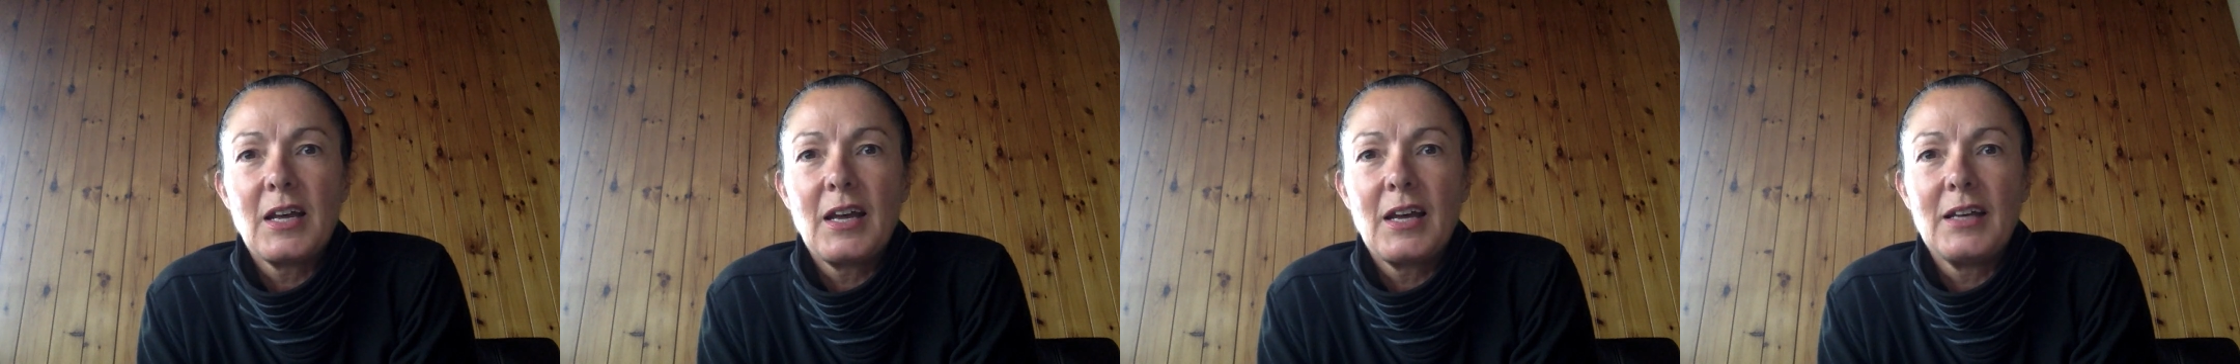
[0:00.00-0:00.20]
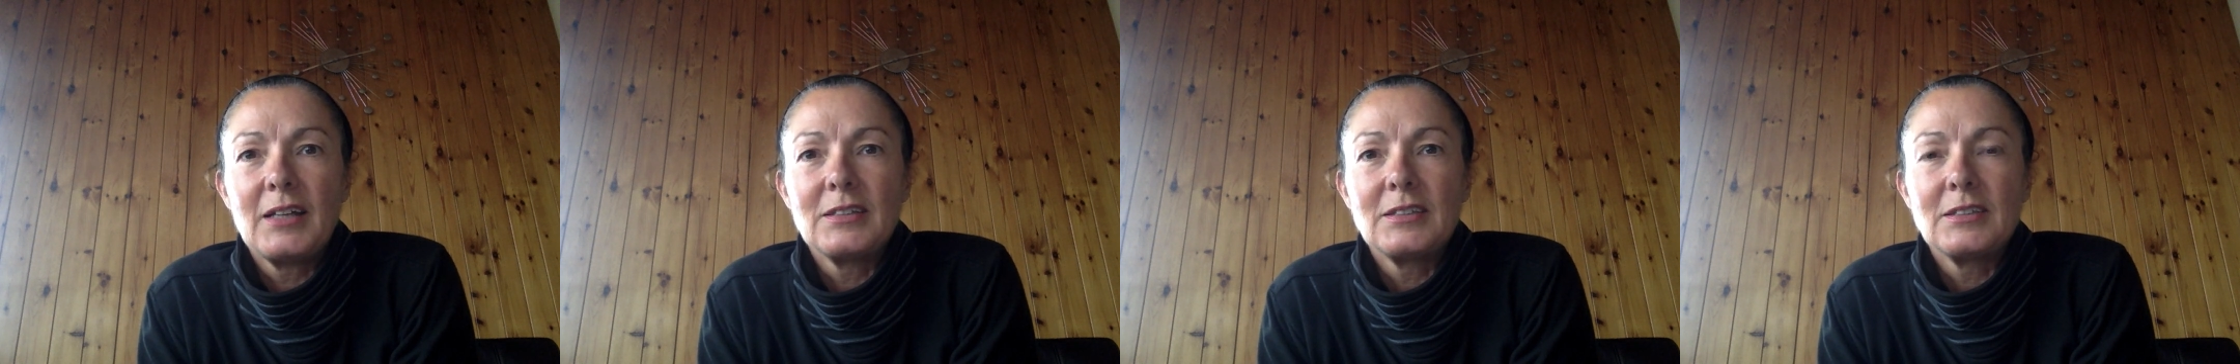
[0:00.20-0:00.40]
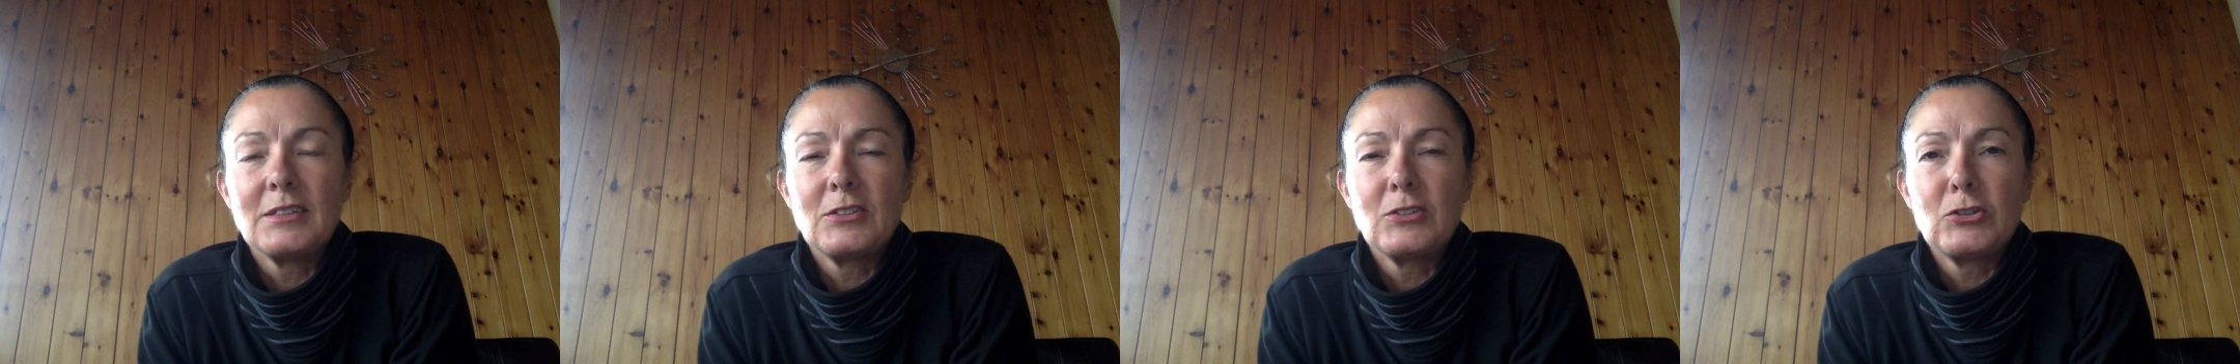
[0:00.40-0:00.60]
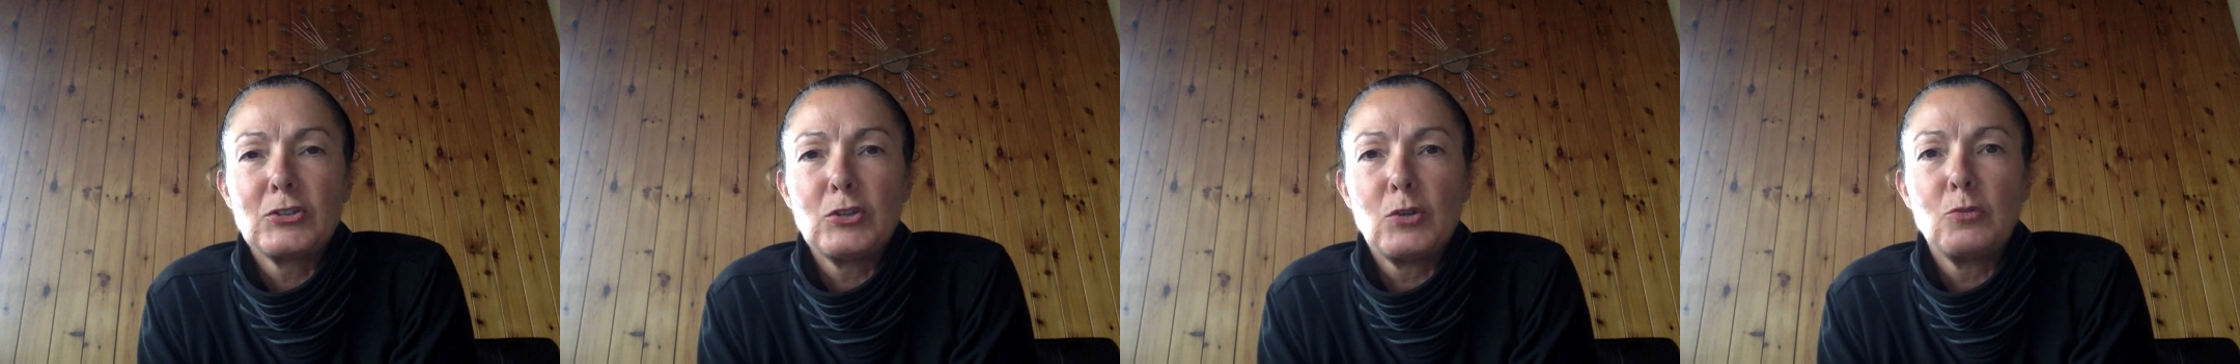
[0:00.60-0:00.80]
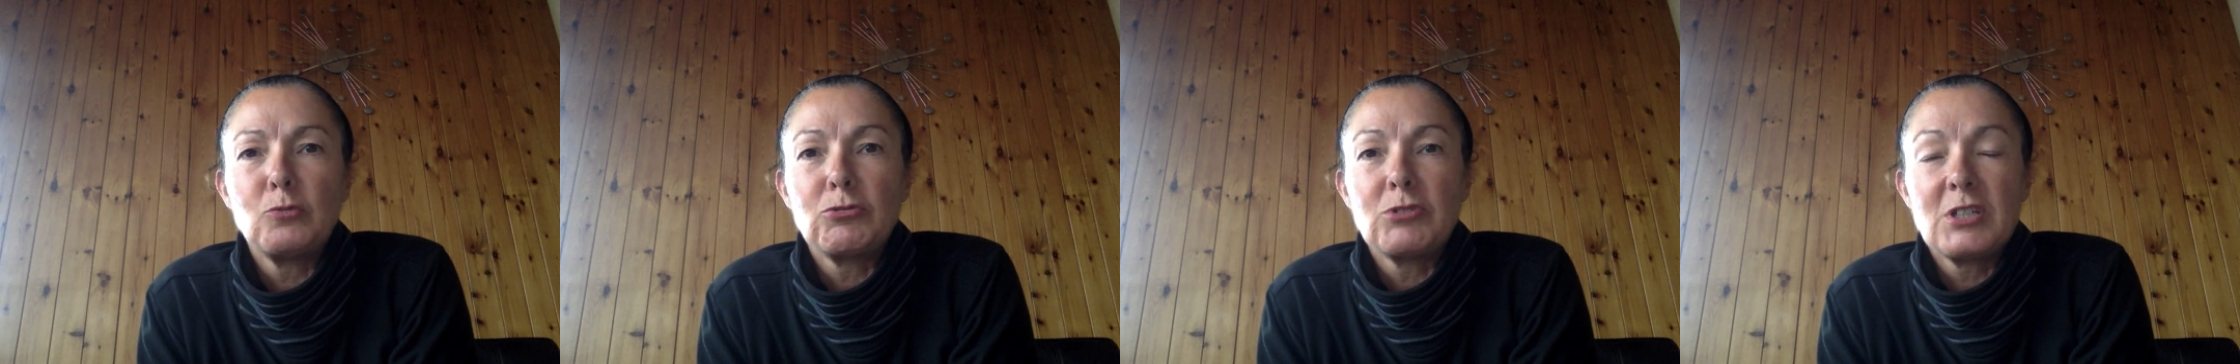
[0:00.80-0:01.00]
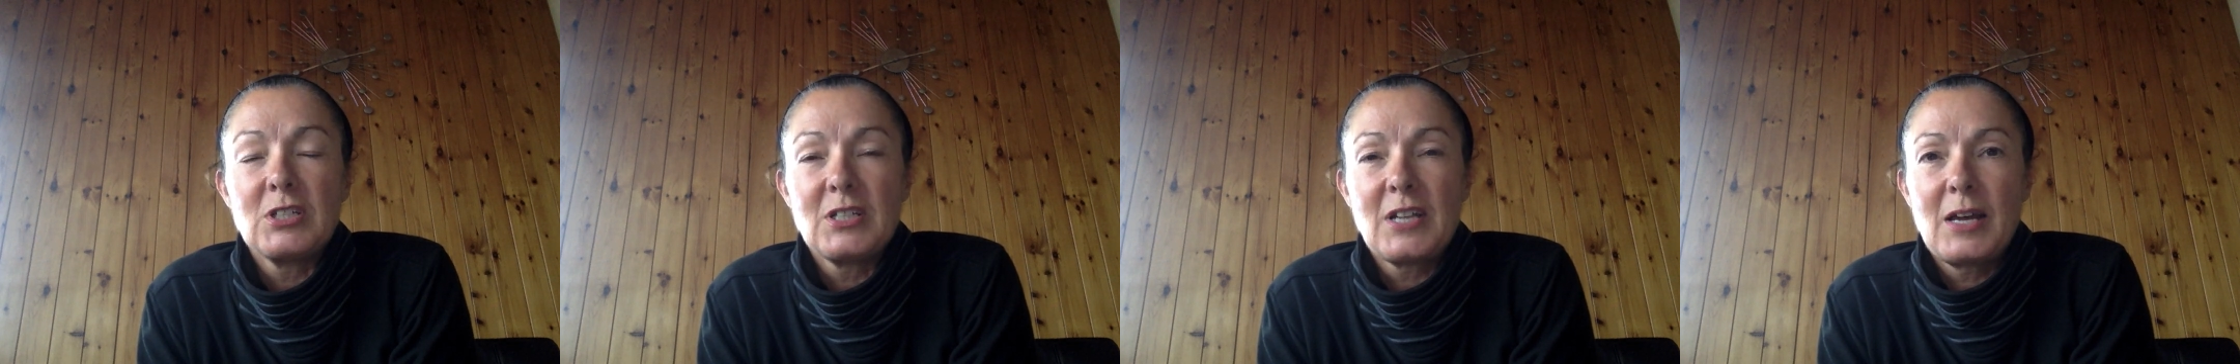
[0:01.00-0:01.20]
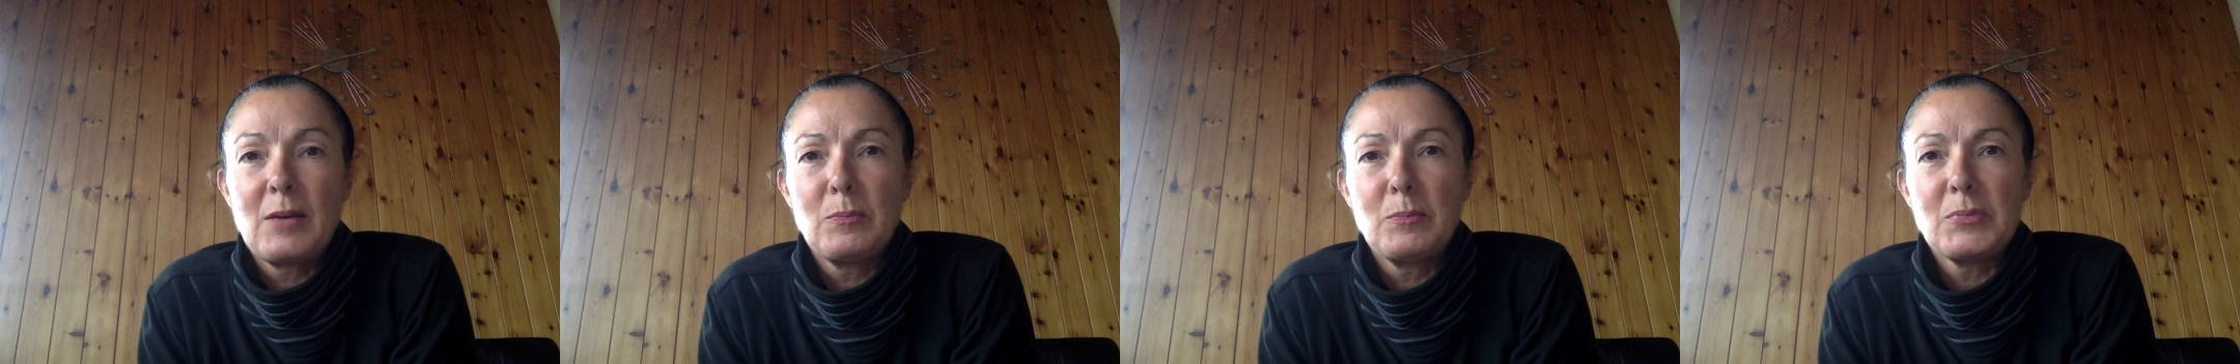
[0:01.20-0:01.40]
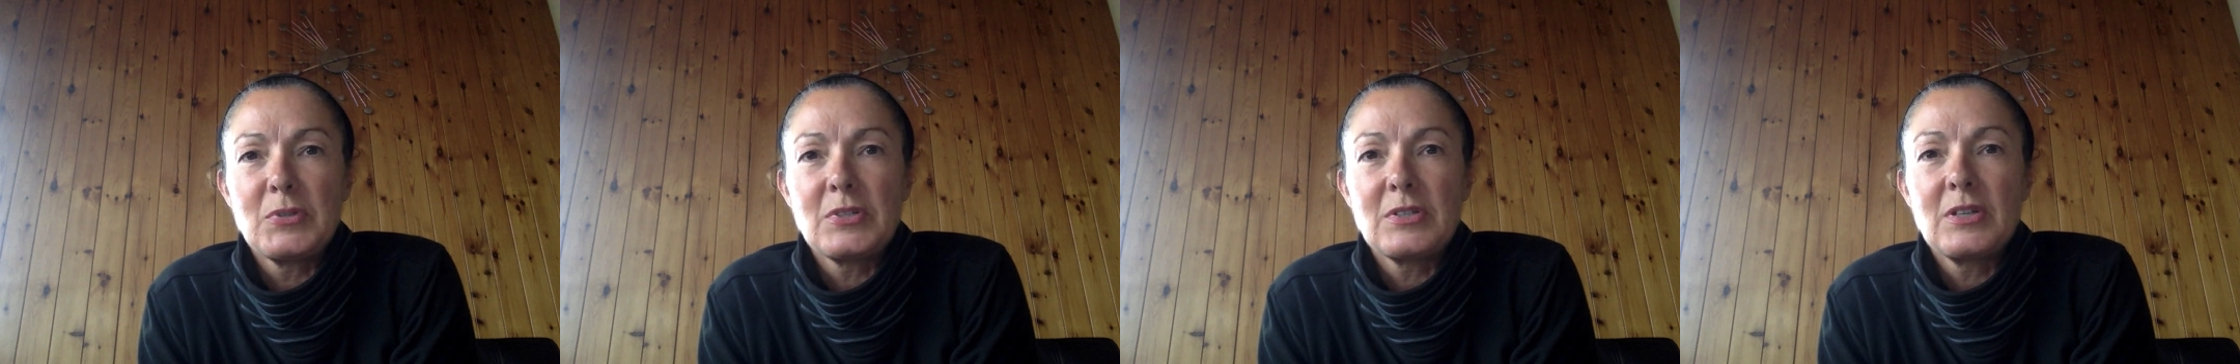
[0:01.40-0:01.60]
and sold the
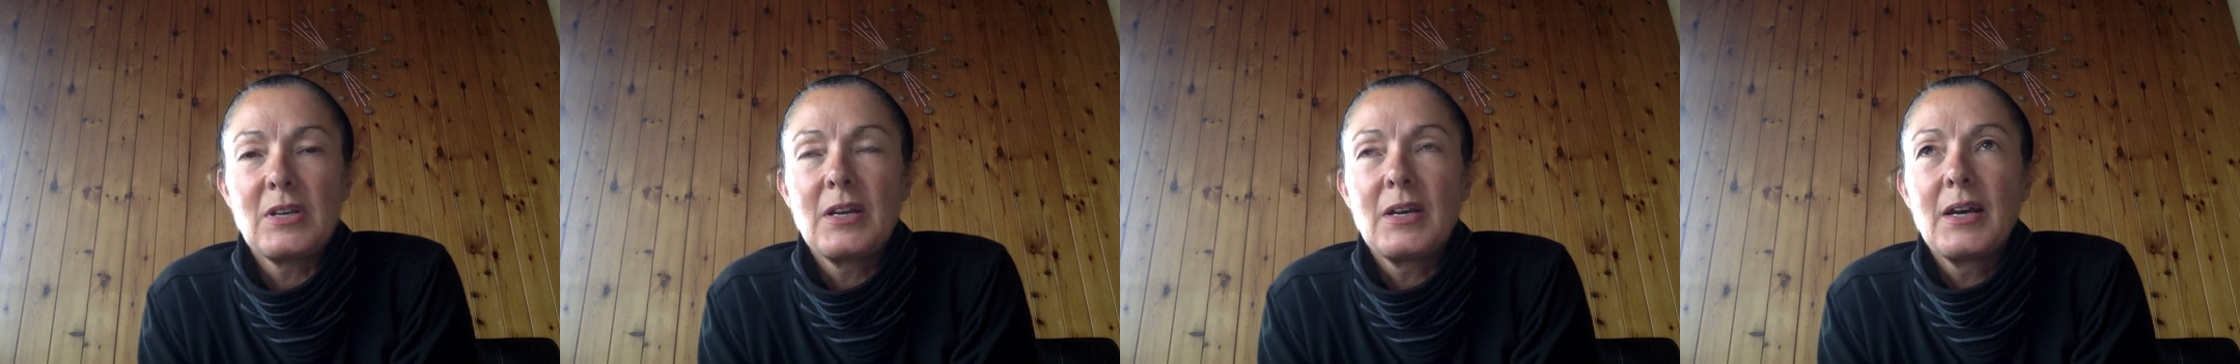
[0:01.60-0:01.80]
stamps